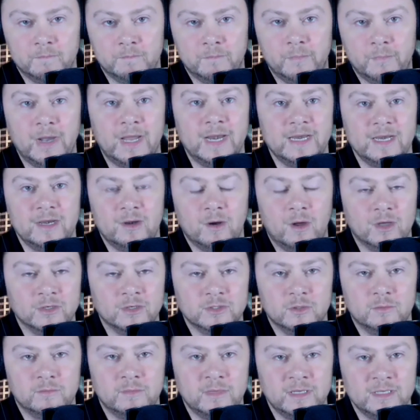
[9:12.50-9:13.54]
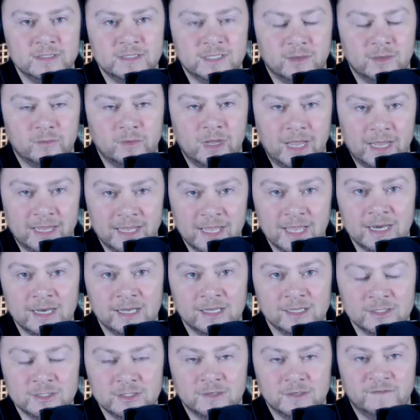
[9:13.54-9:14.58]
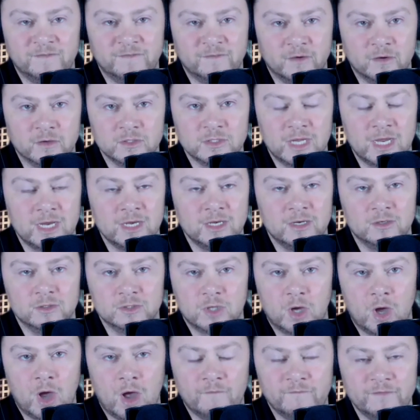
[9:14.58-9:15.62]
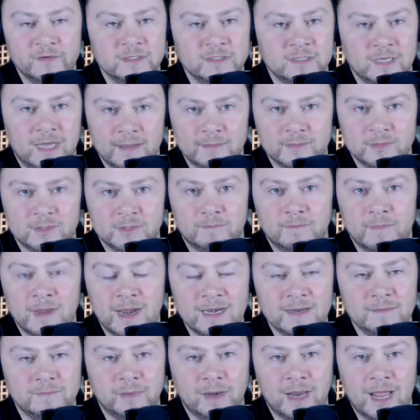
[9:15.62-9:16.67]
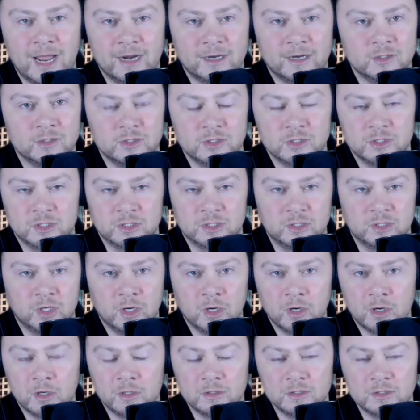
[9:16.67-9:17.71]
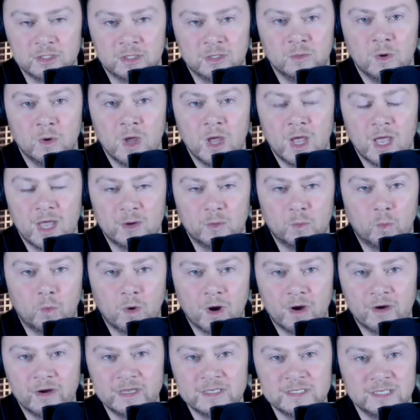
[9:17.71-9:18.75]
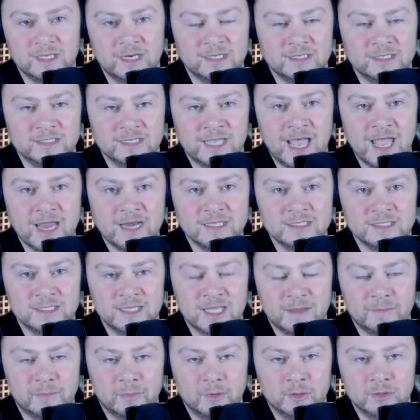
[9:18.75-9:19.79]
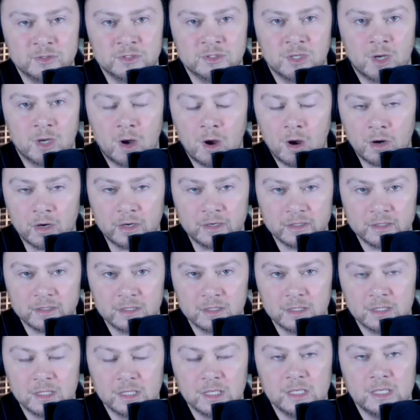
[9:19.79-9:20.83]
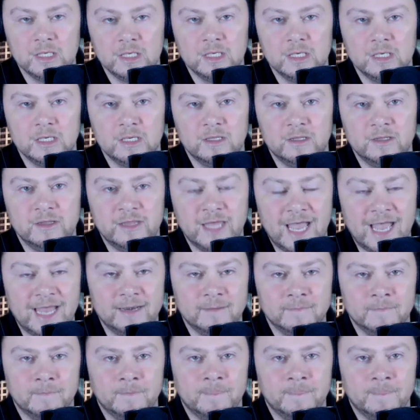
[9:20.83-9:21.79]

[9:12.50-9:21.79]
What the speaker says: but it also means that we again listen first. And there's oftentimes many blockages and hurts and worries and anxieties in that person's heart that